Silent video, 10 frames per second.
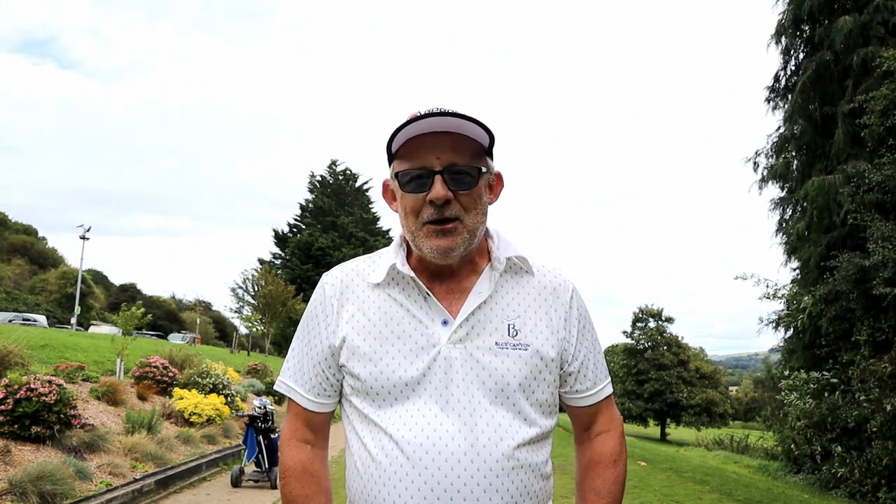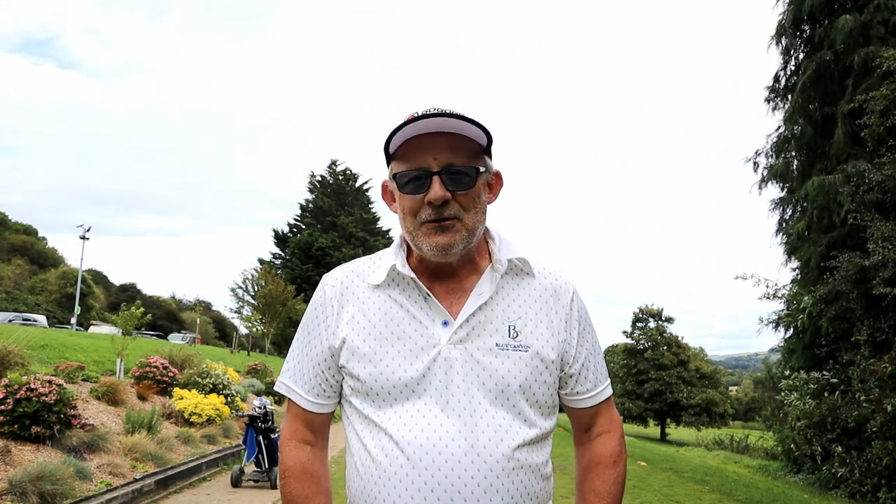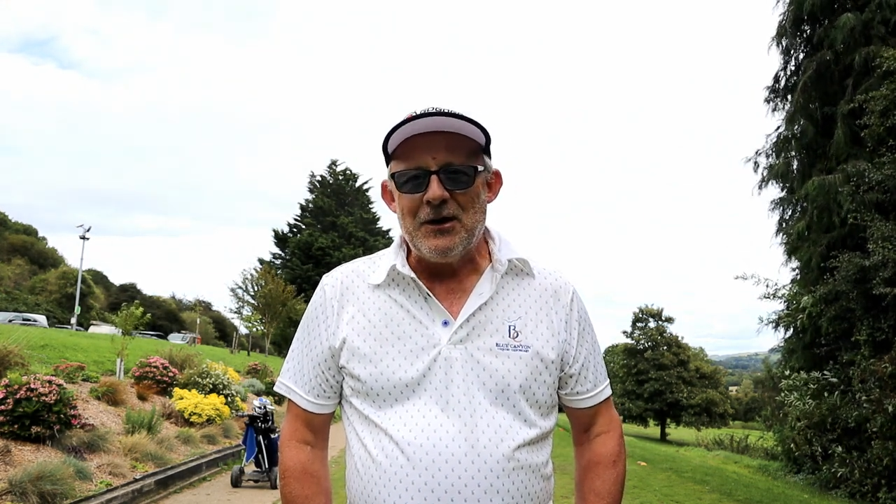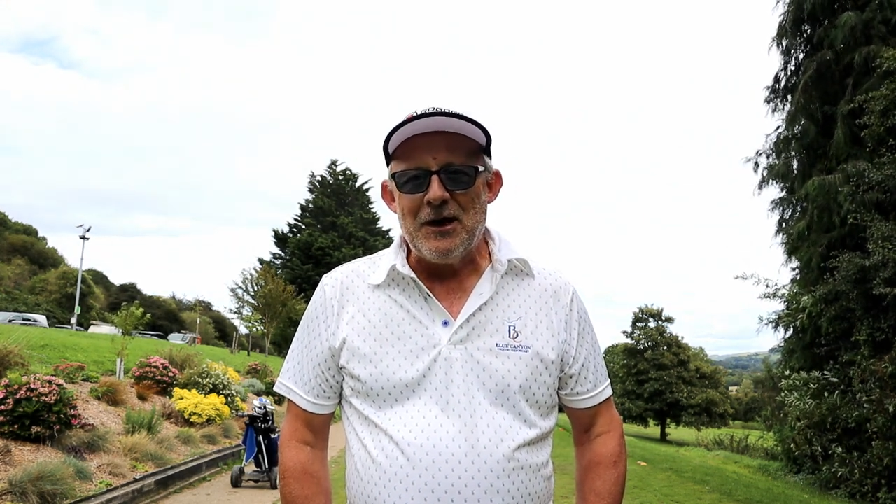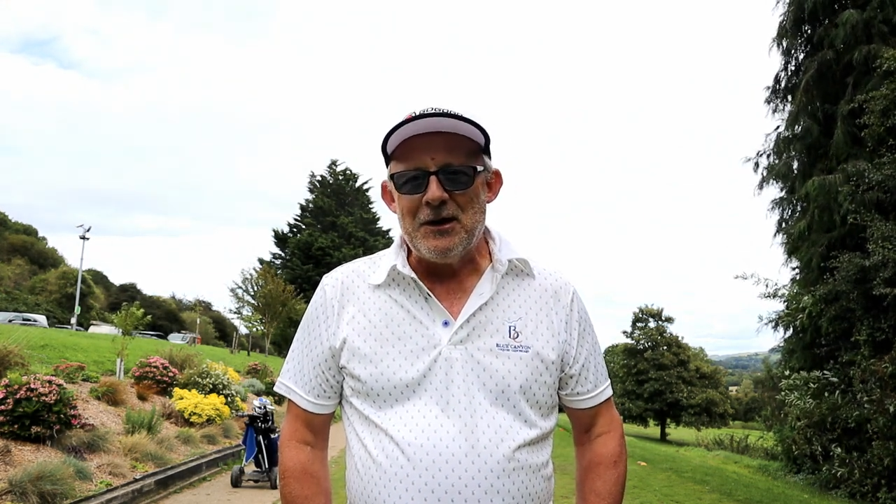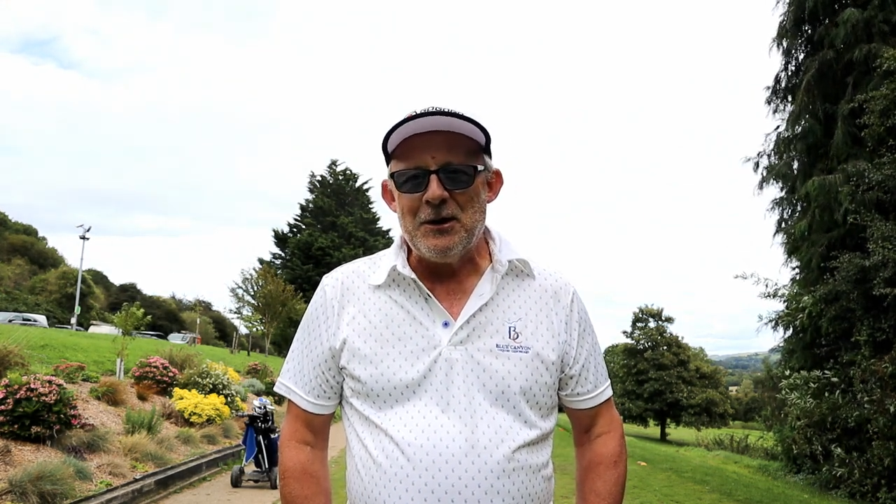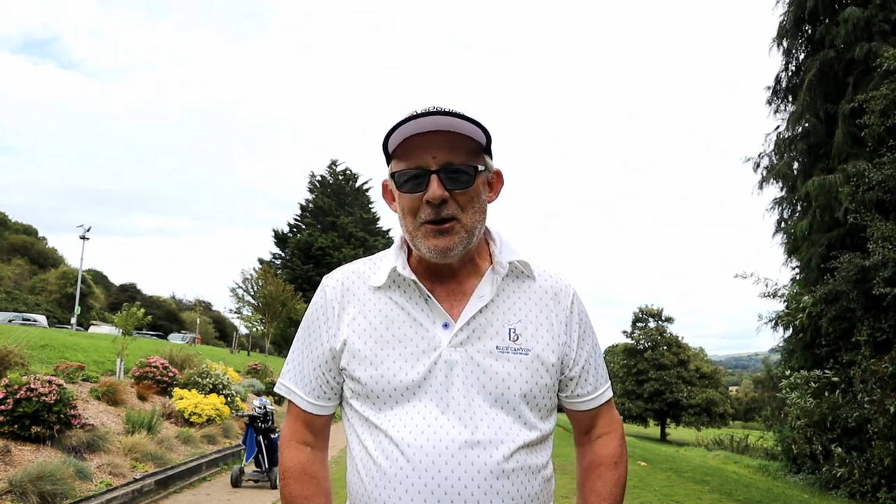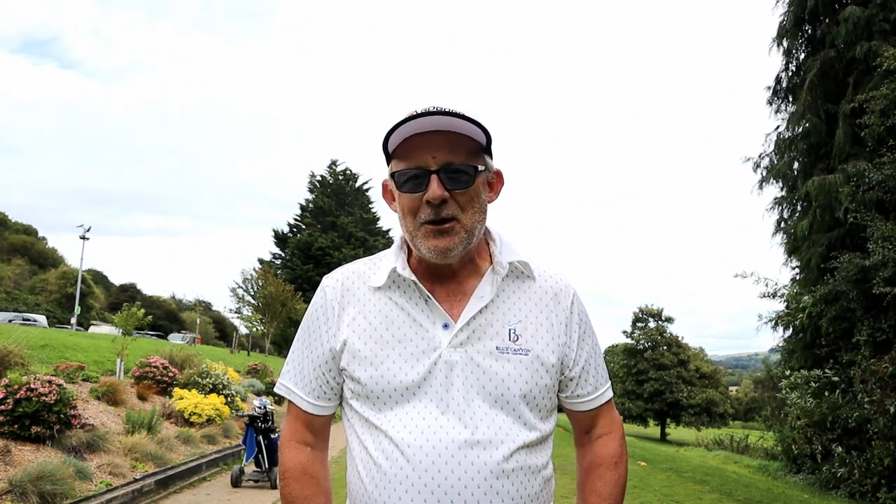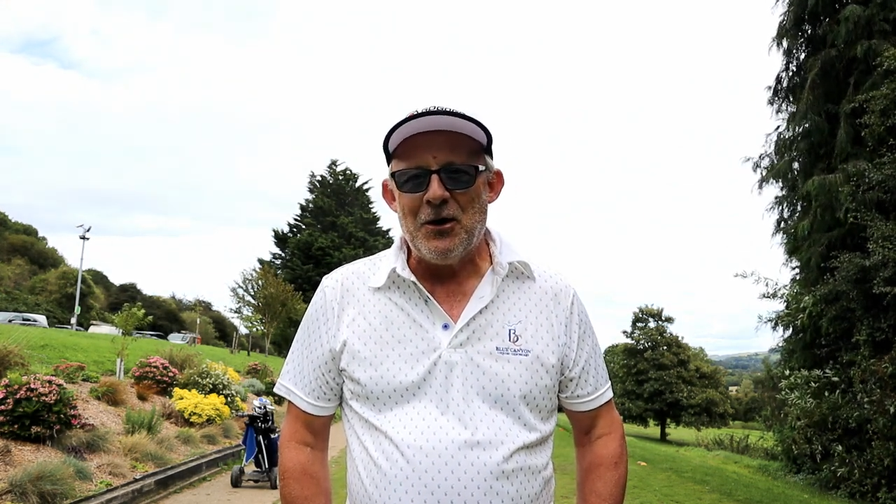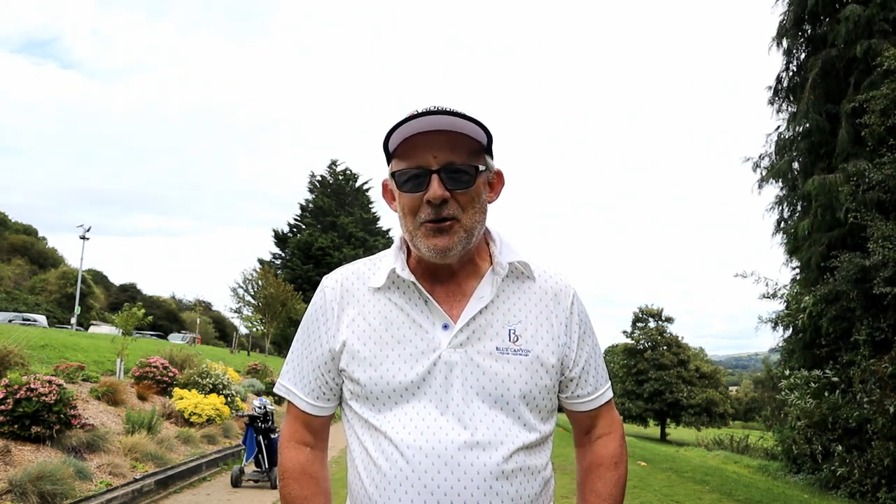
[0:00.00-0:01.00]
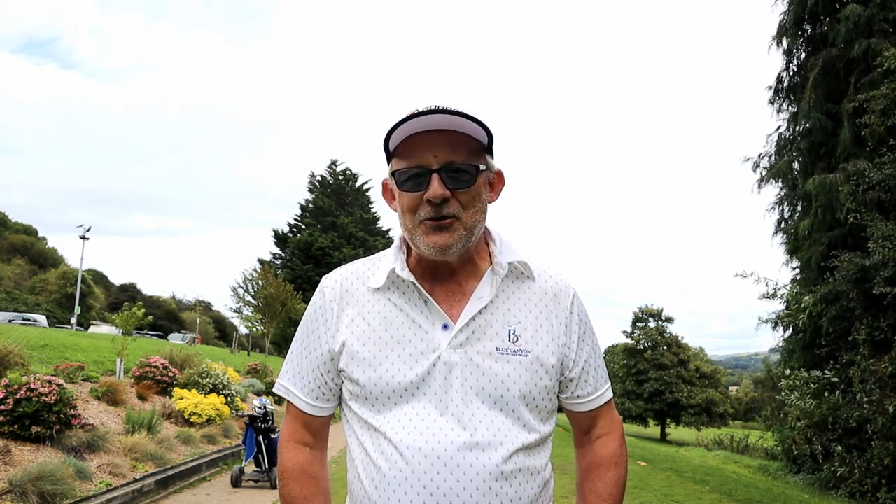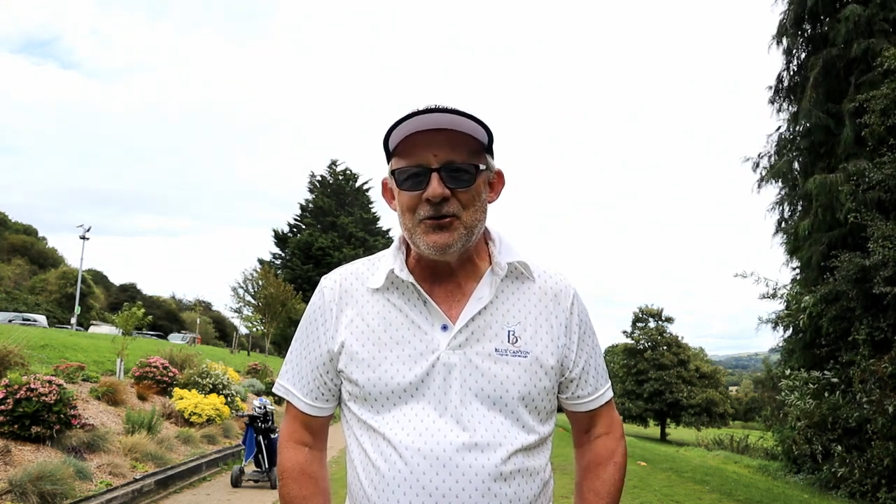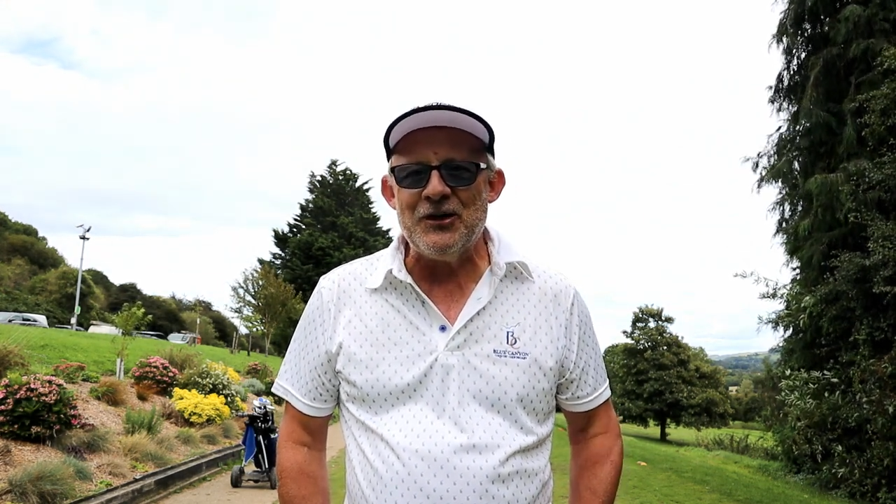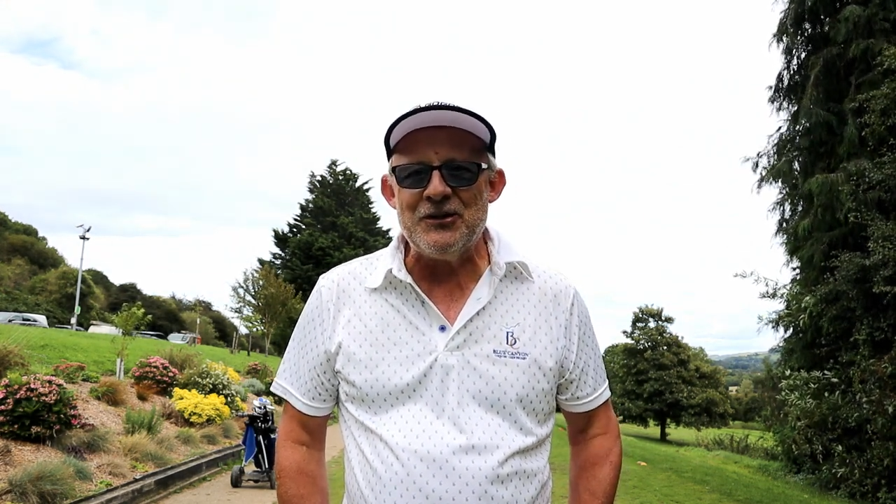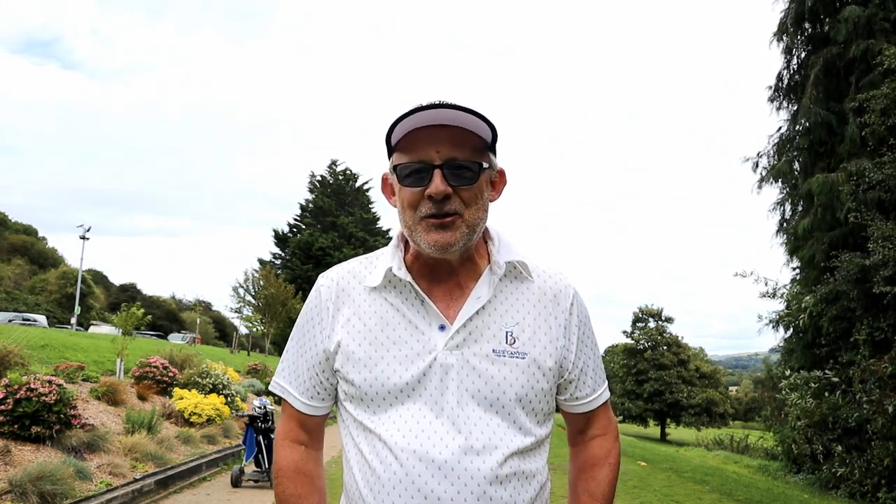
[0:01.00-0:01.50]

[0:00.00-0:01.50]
Other than, obviously,